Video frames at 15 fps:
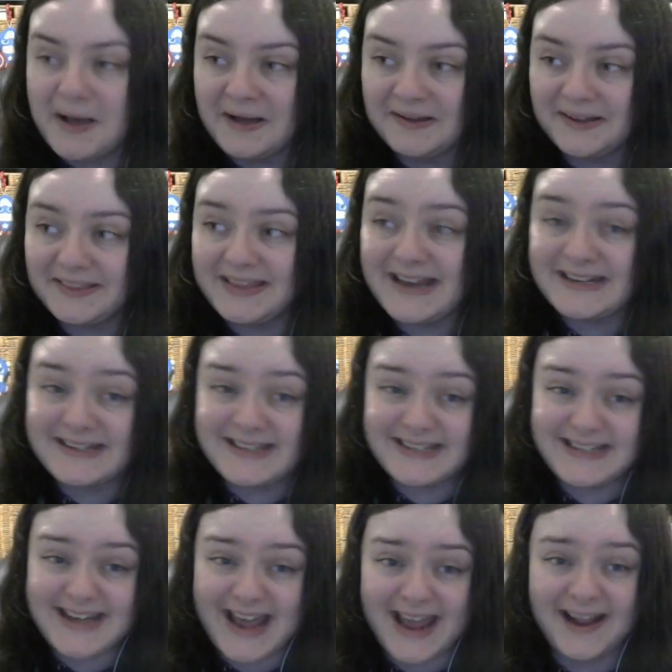But at the end of the
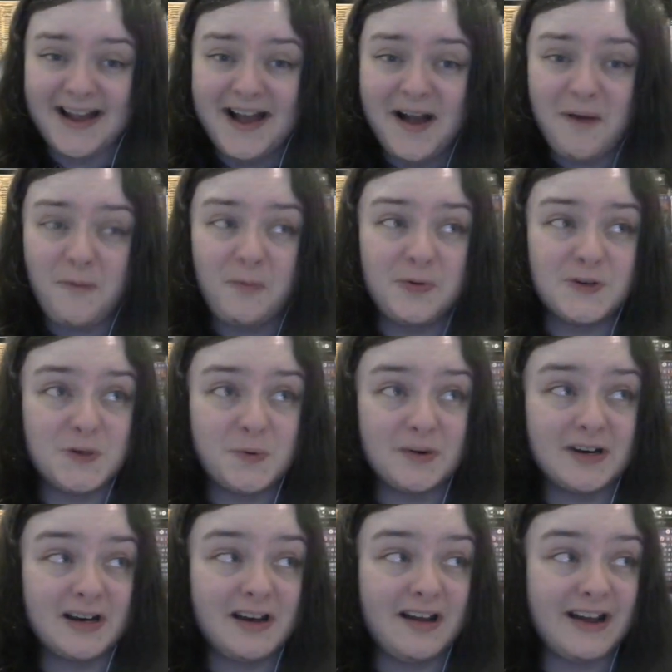day, would you
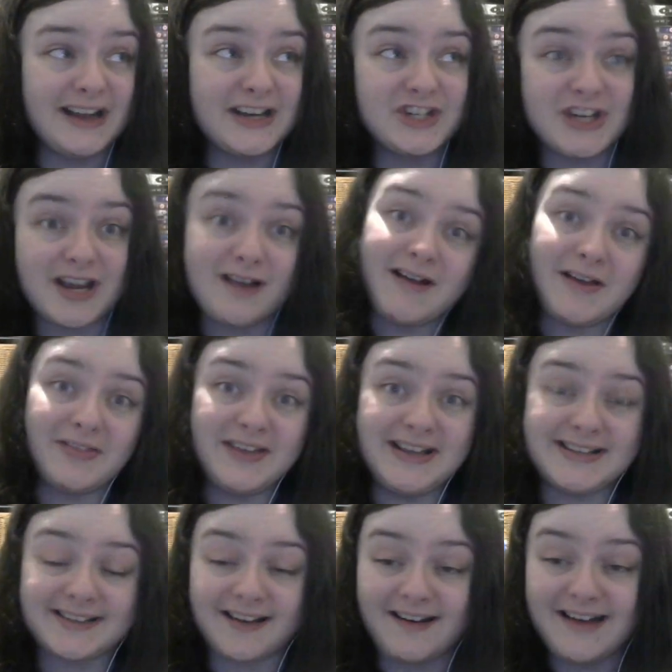want to lie to you around
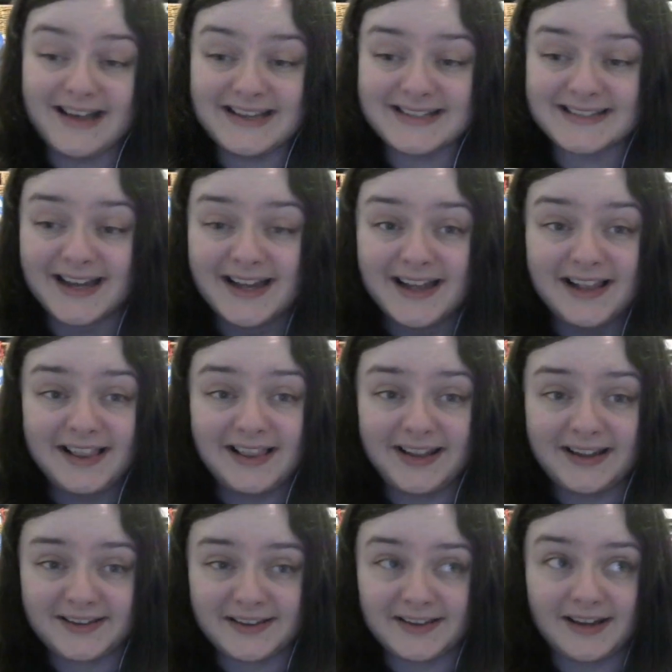these guys?
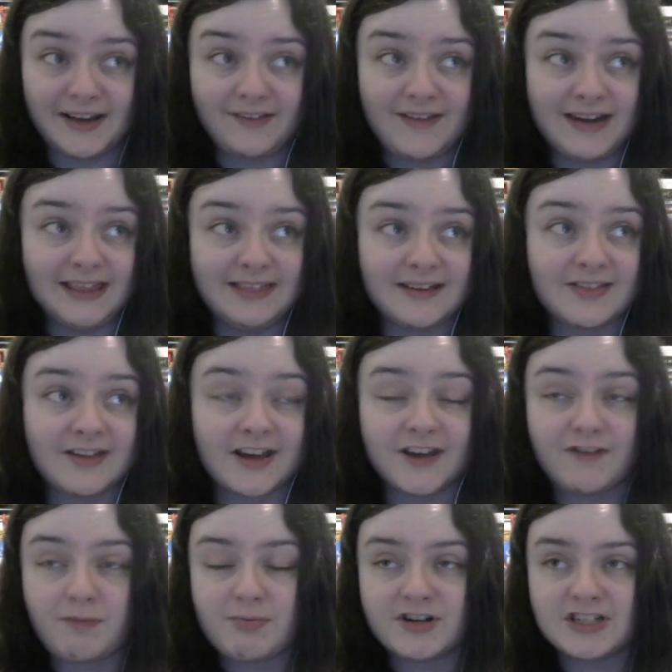Like, if anything, I think I'd
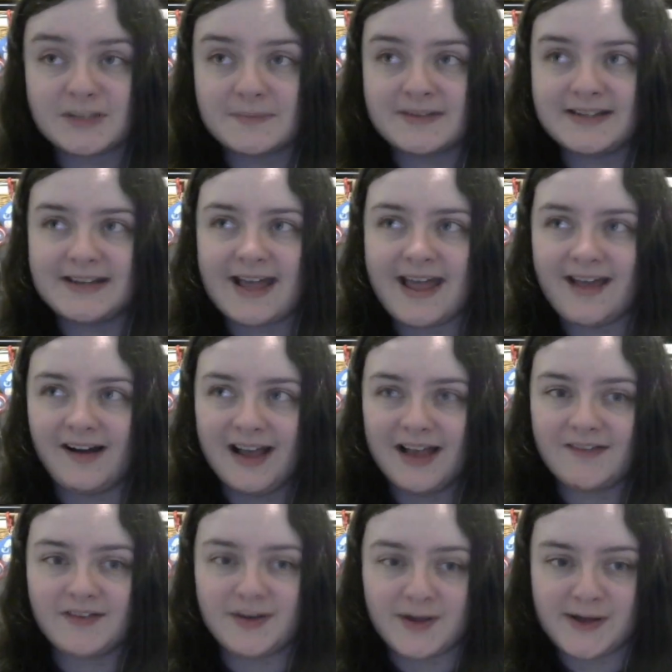have approached them and said, hey, I
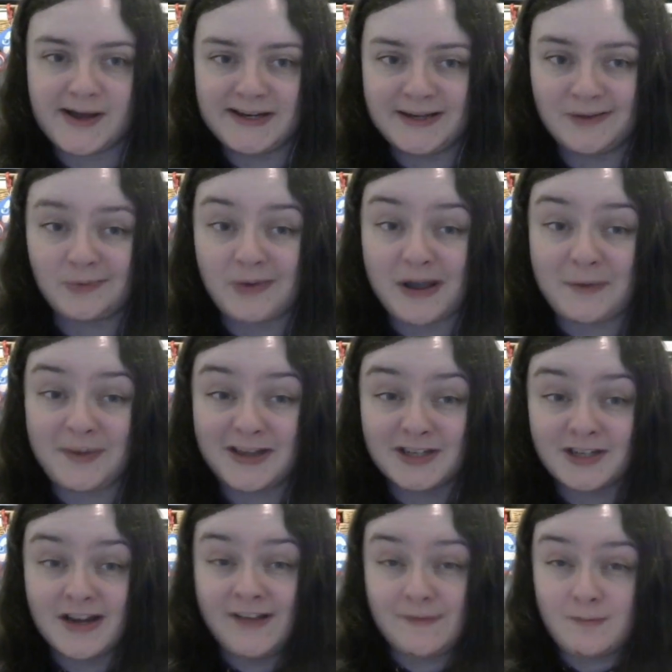have an idea of a way we can
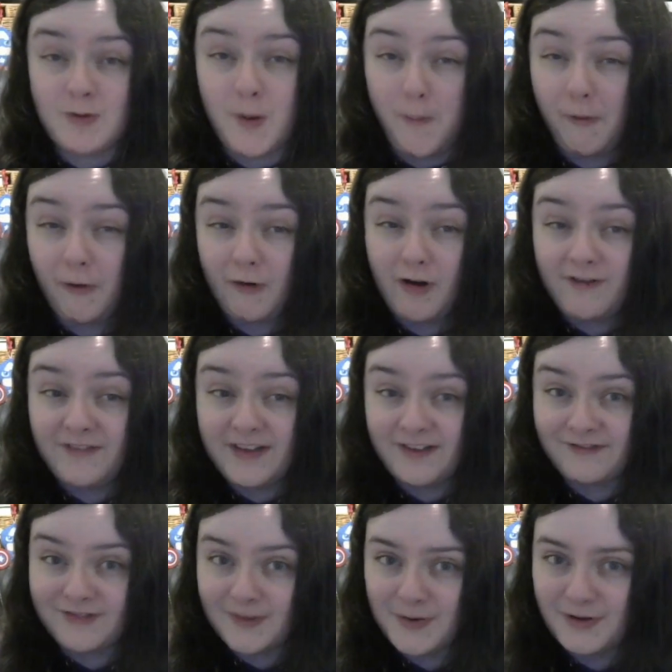turn even more profit
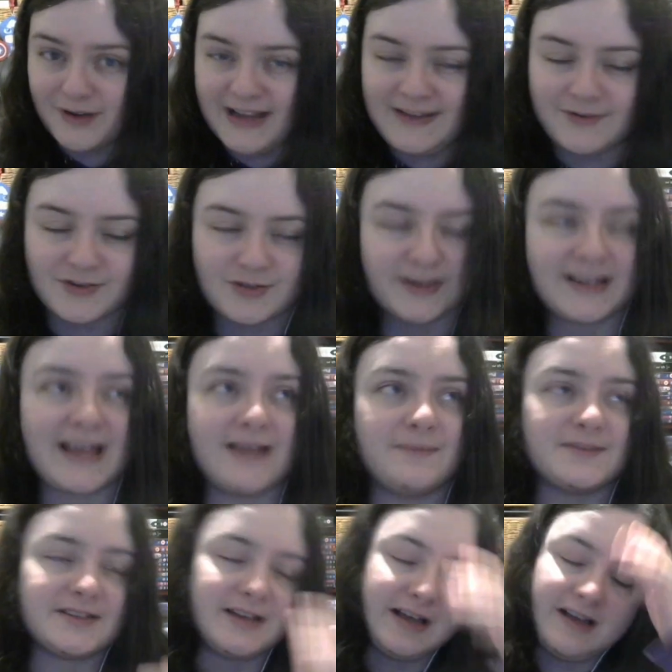from your evil Squid
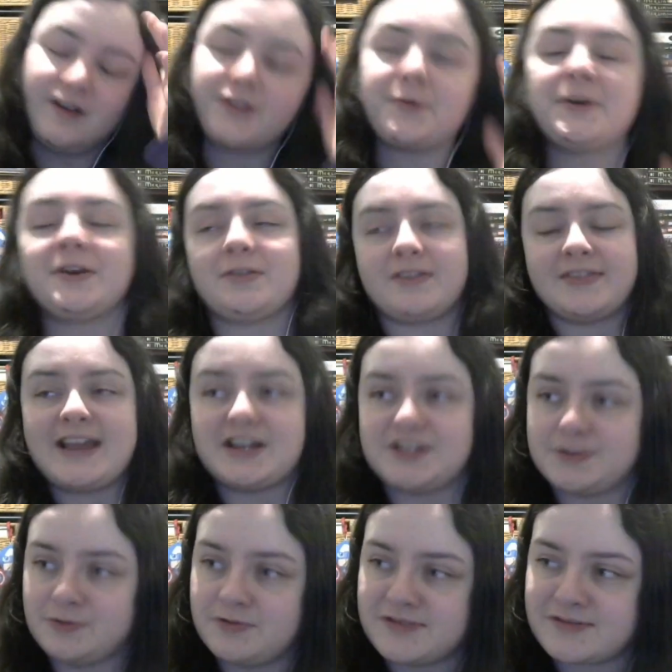Games. Although I don't think they
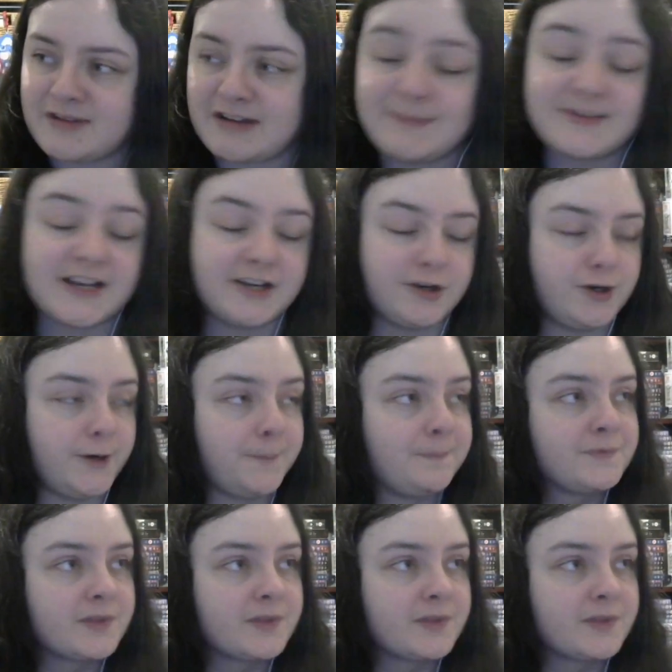actually call them Squid Games, I don't know.